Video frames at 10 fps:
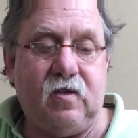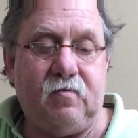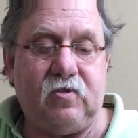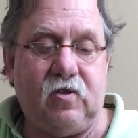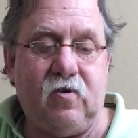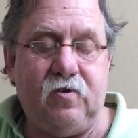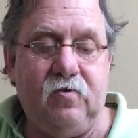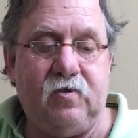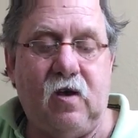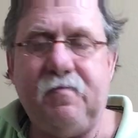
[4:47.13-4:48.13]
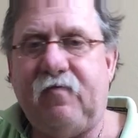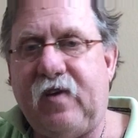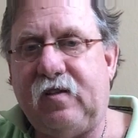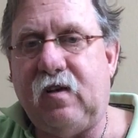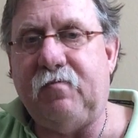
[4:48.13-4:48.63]
I'll start using.
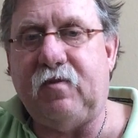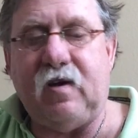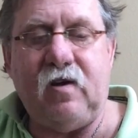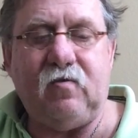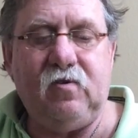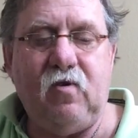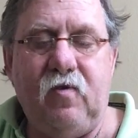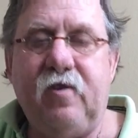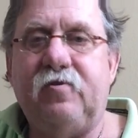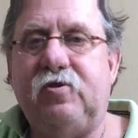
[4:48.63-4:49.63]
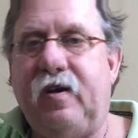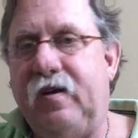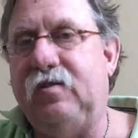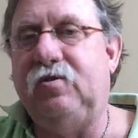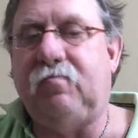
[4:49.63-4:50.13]
I'll go
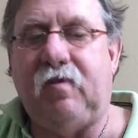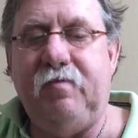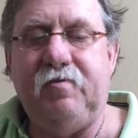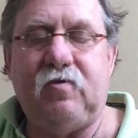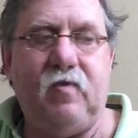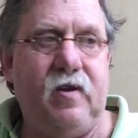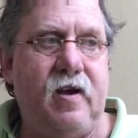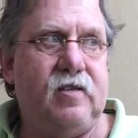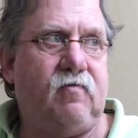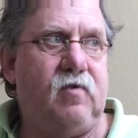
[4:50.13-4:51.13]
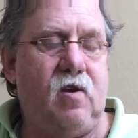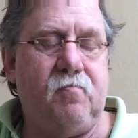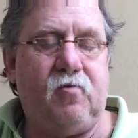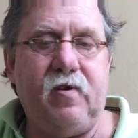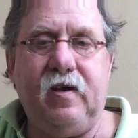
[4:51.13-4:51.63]
interchangeably between Nashville
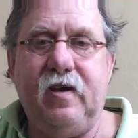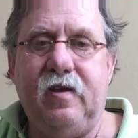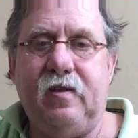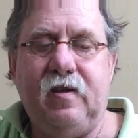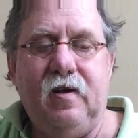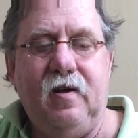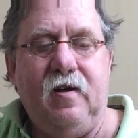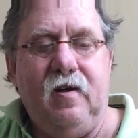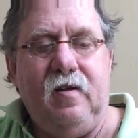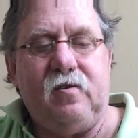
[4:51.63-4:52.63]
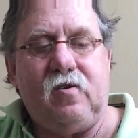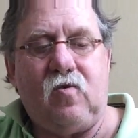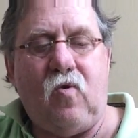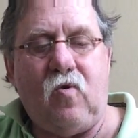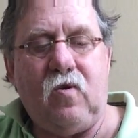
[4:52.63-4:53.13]
numbering and
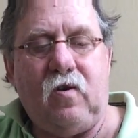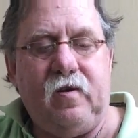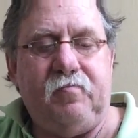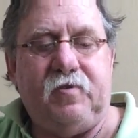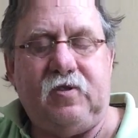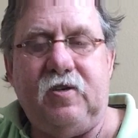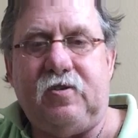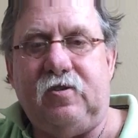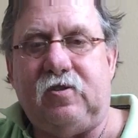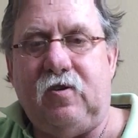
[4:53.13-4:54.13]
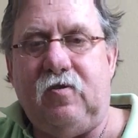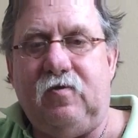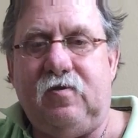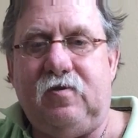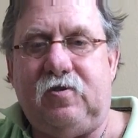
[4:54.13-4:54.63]
quarterly position. So
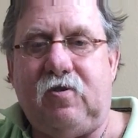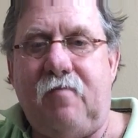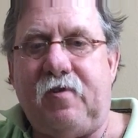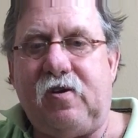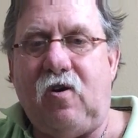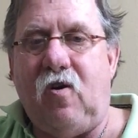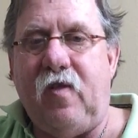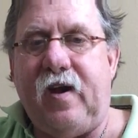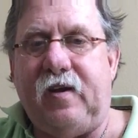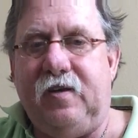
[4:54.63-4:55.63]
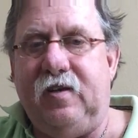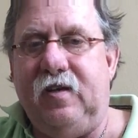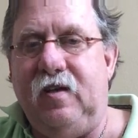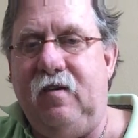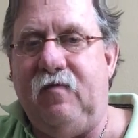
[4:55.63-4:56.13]
I'm going to call that a D,
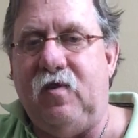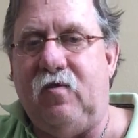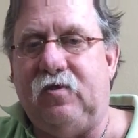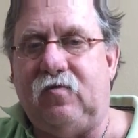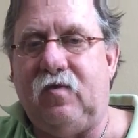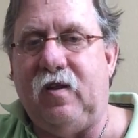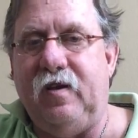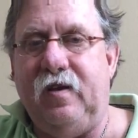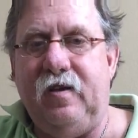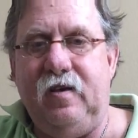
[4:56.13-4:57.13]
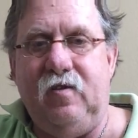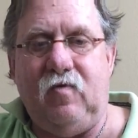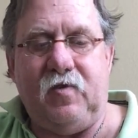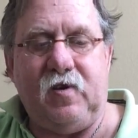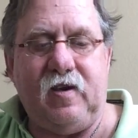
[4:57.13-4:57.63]
even though it's really an E
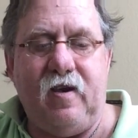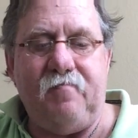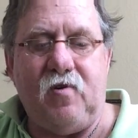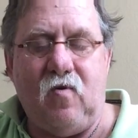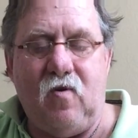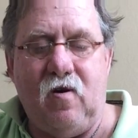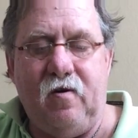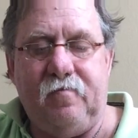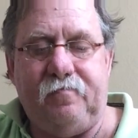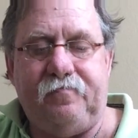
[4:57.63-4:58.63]
with a capo on.